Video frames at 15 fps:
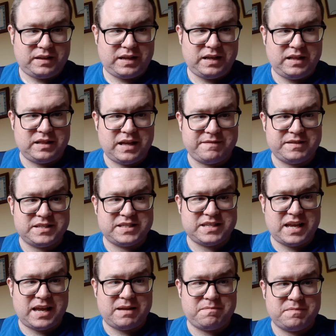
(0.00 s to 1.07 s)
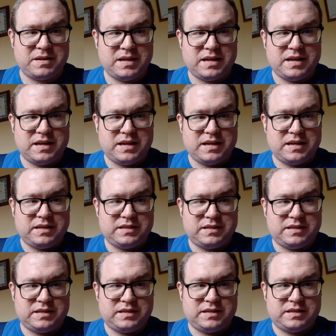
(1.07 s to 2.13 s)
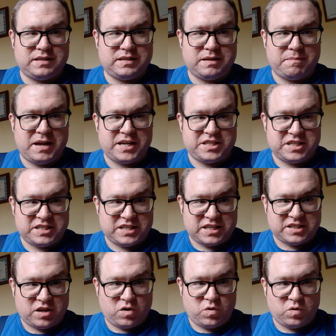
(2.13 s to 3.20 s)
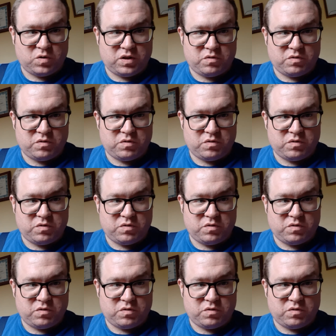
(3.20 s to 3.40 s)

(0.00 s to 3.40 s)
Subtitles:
you'll have the same dimensions as the hole